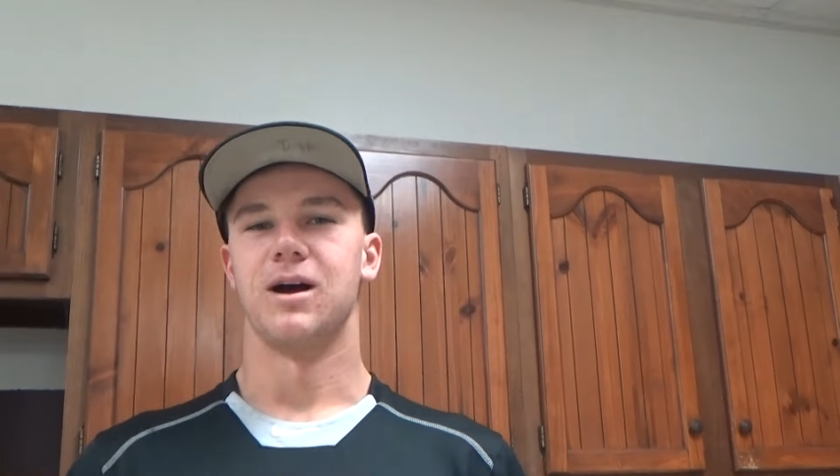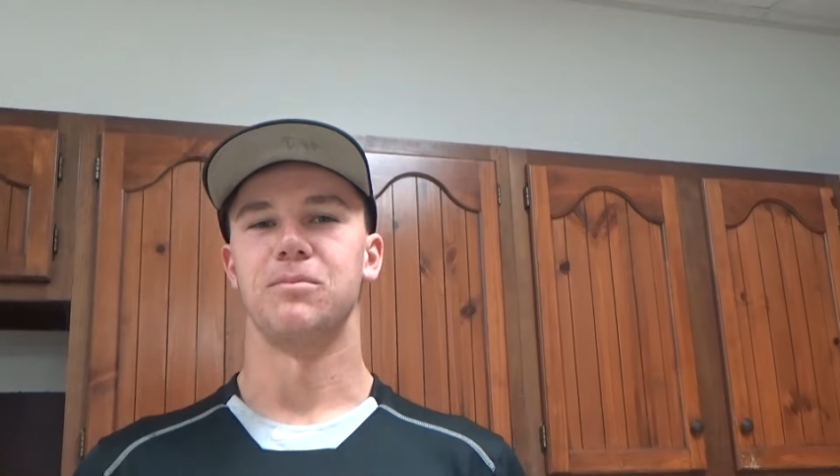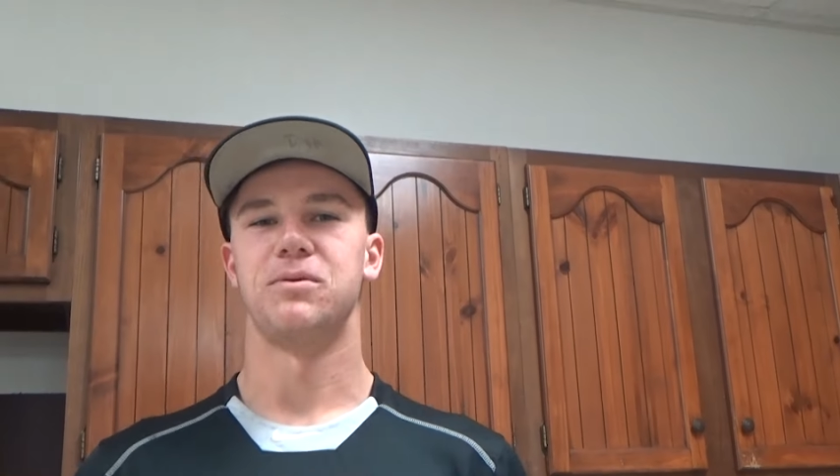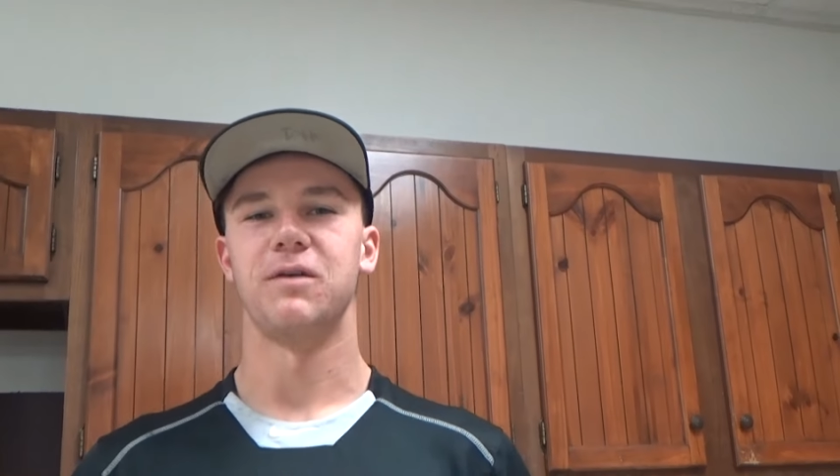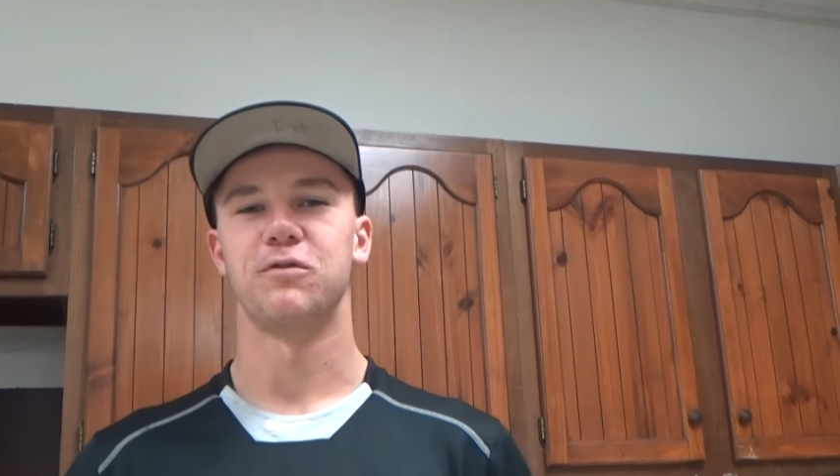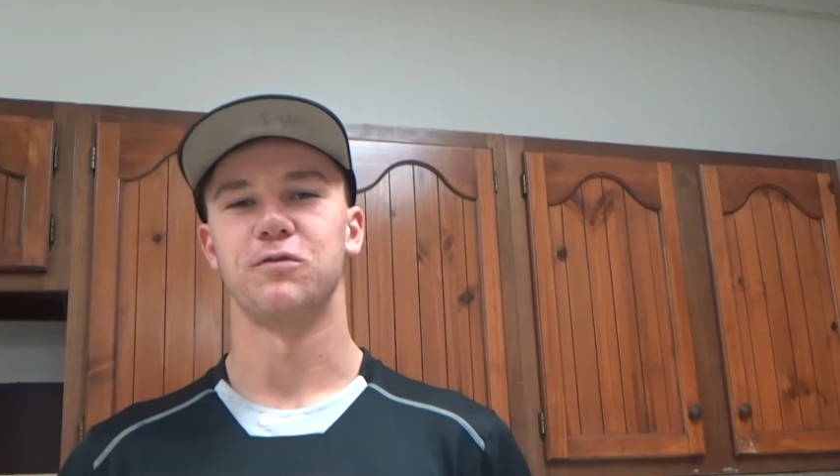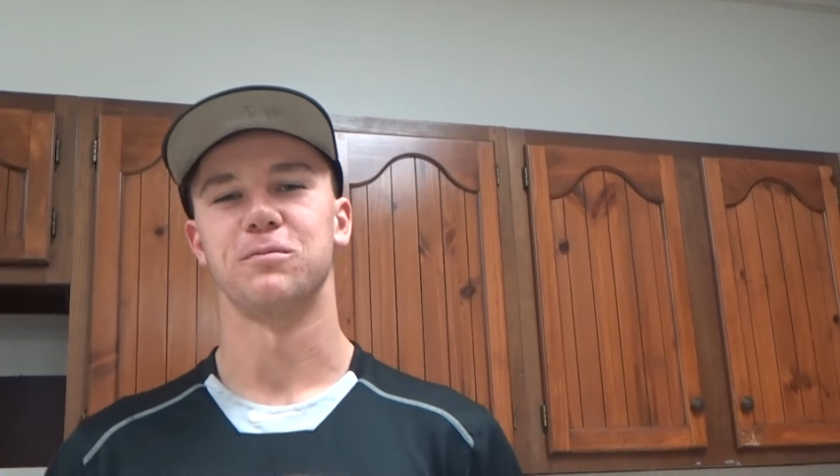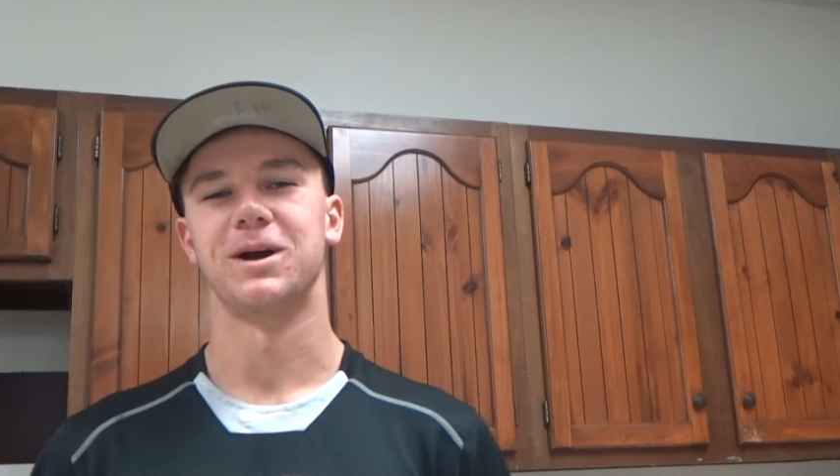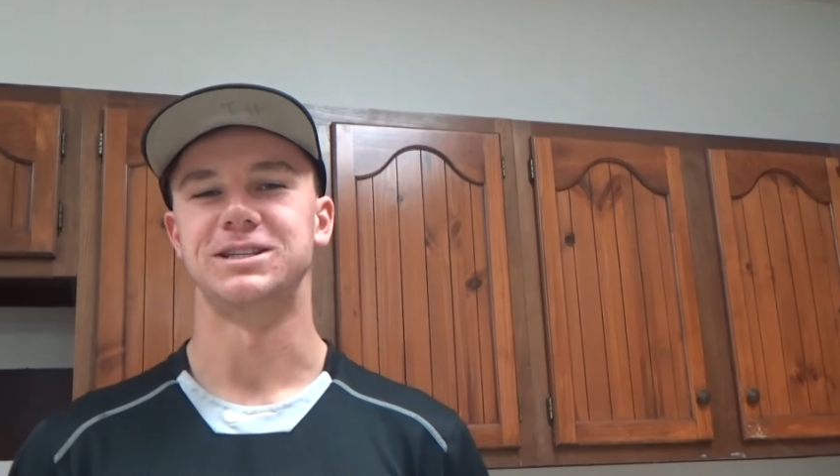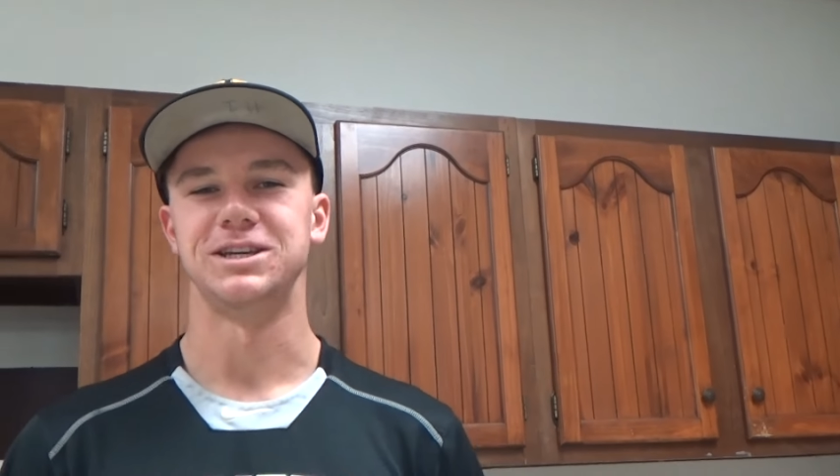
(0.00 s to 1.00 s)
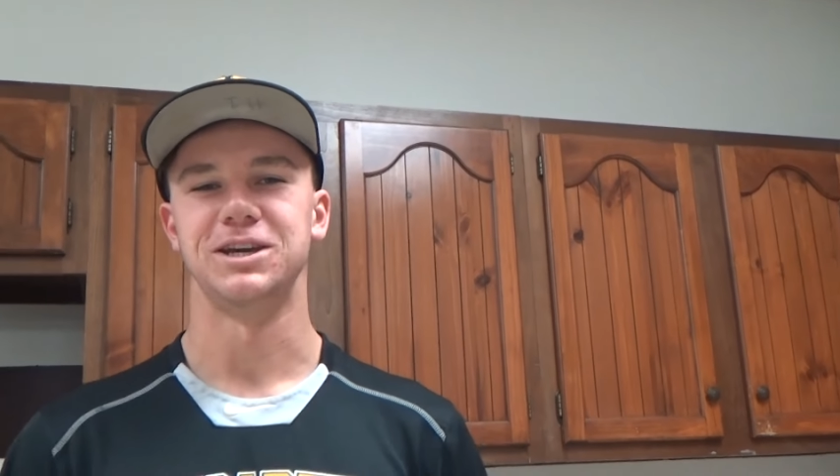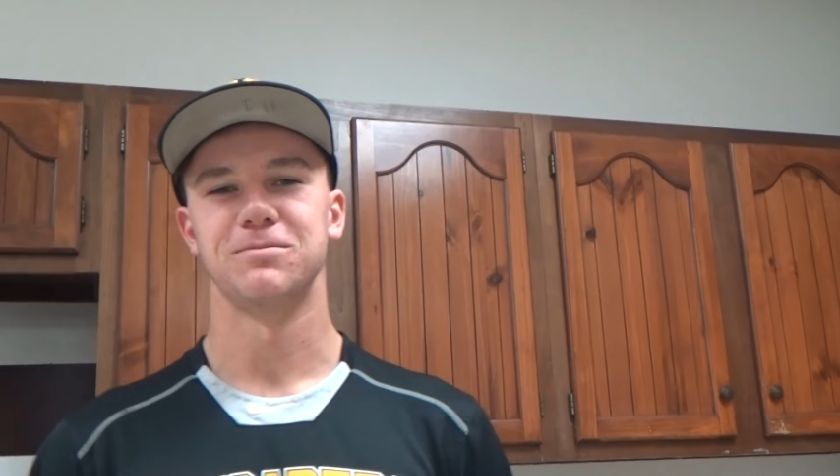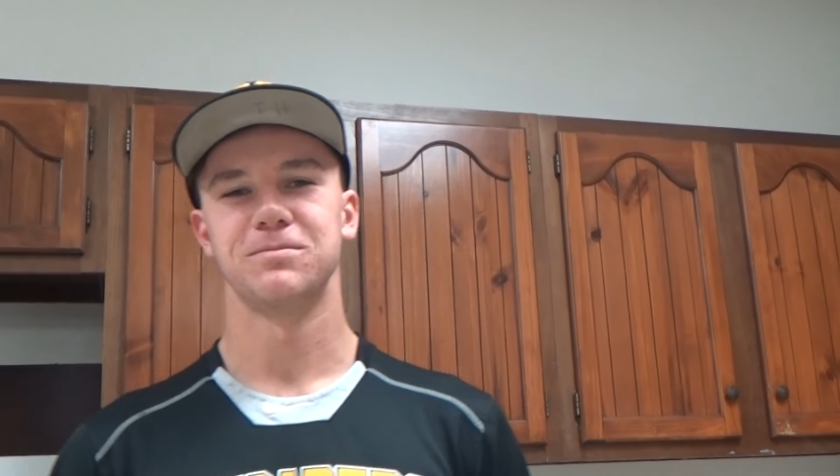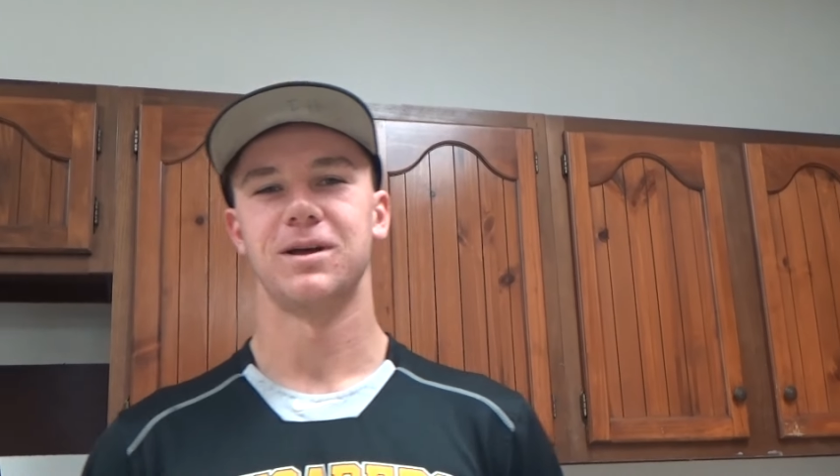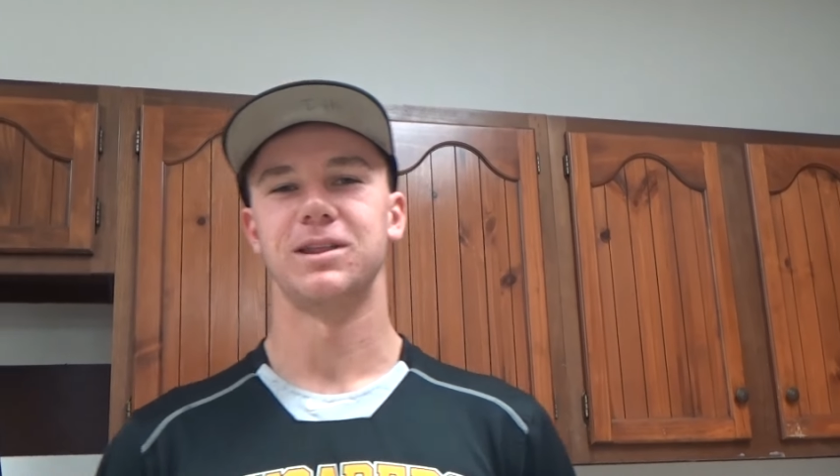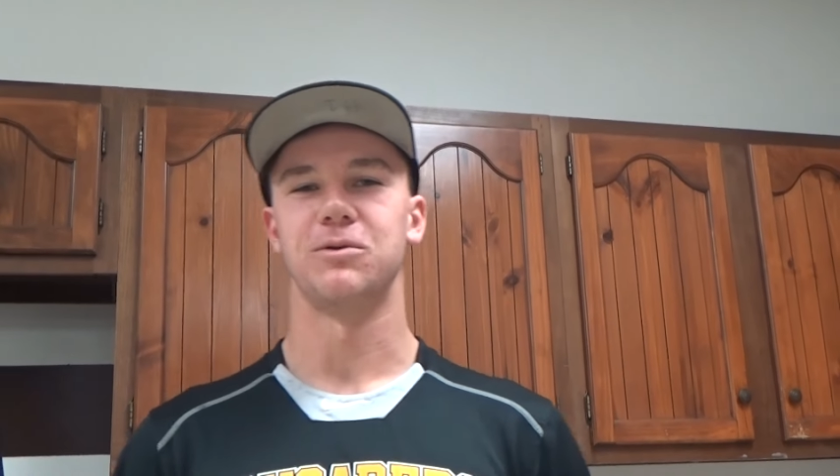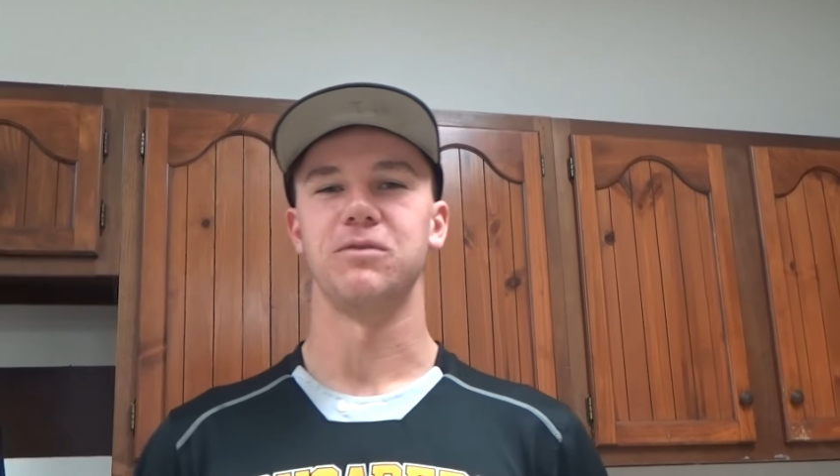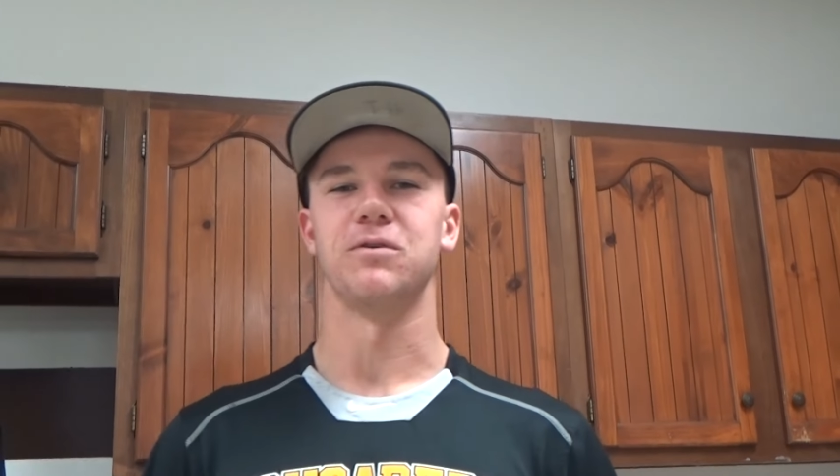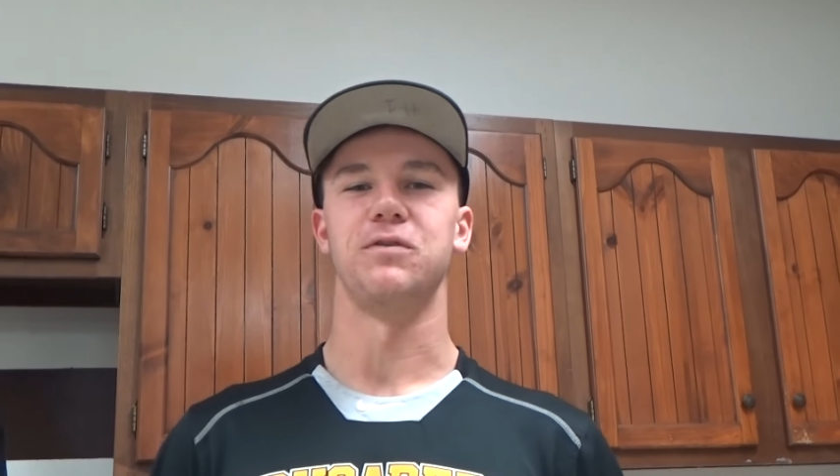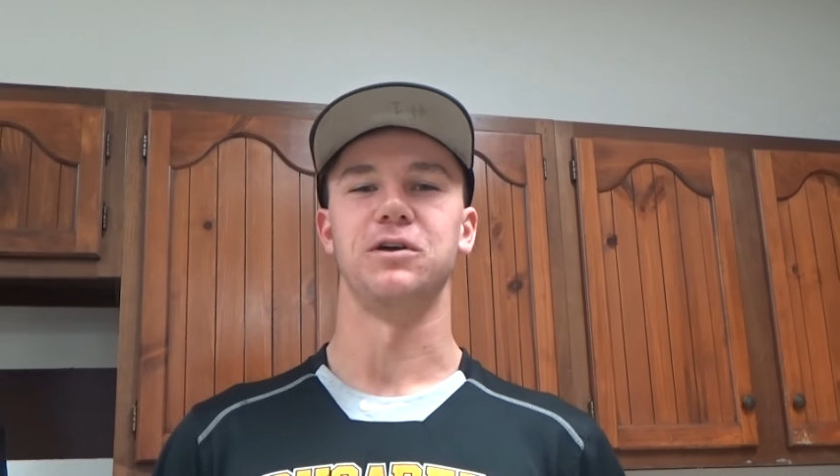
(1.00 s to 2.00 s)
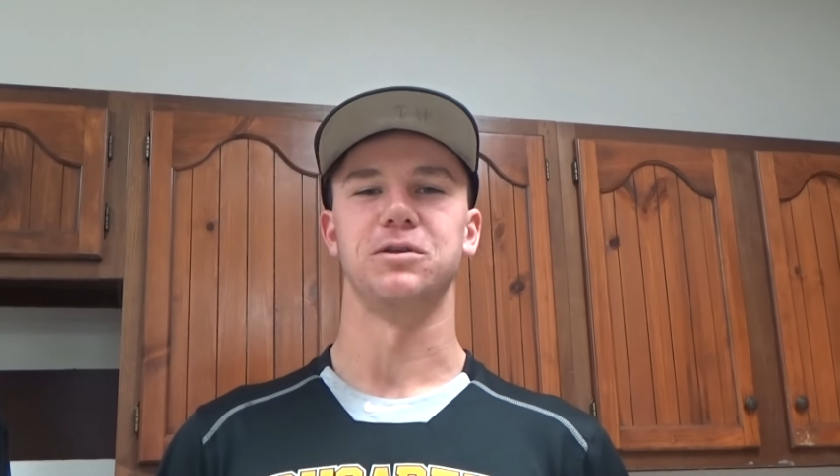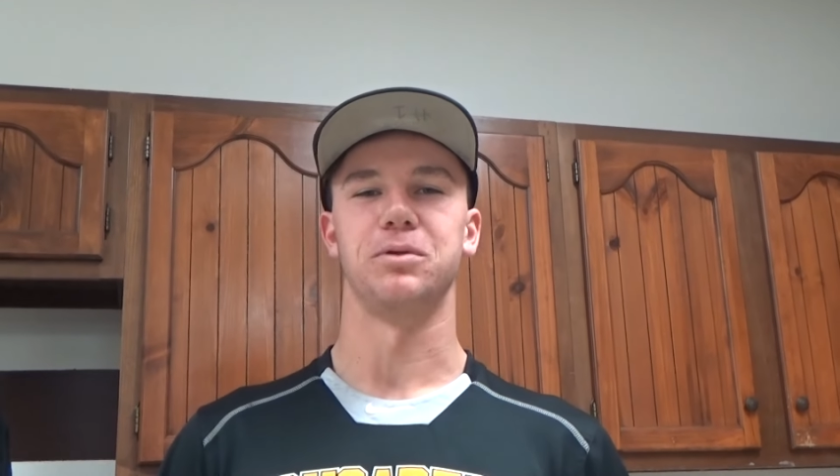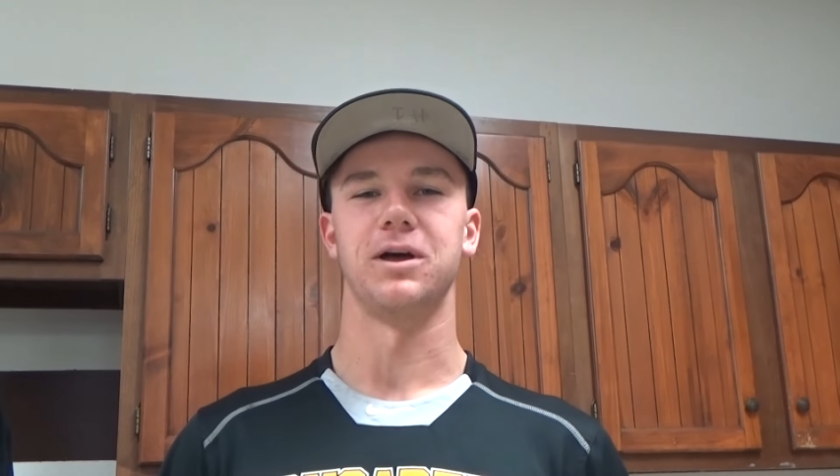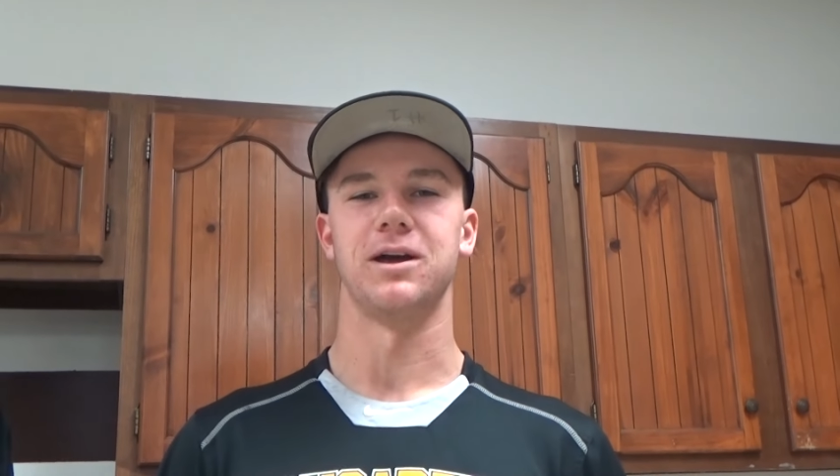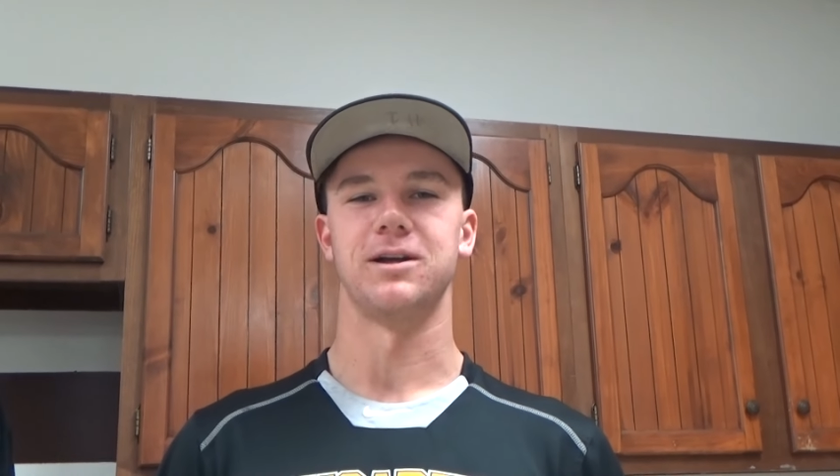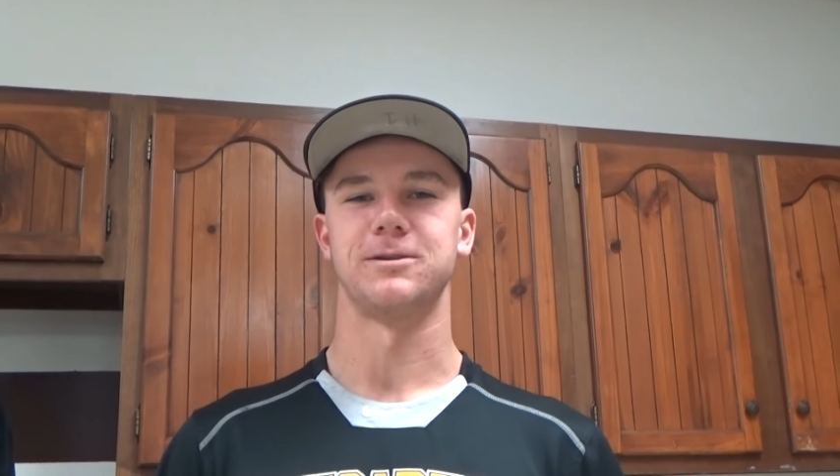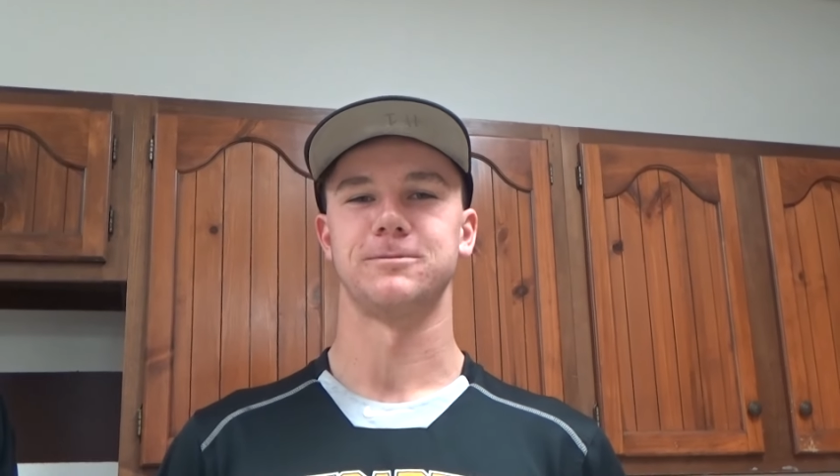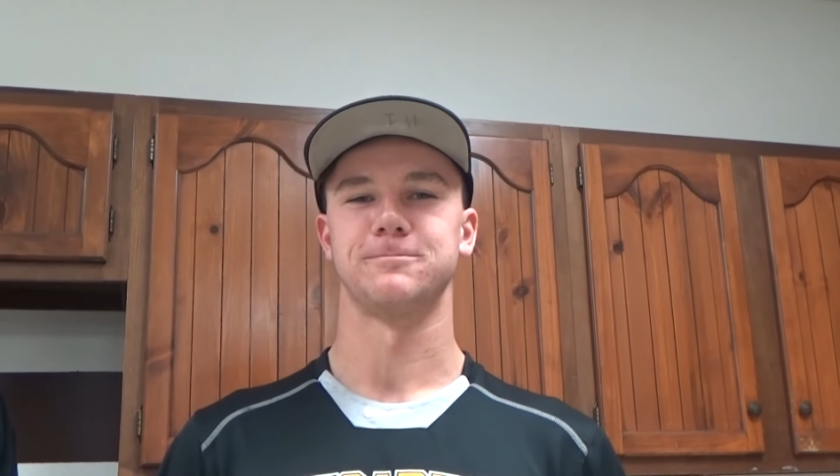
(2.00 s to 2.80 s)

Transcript: I'm thankful for my team that we have a field to play on.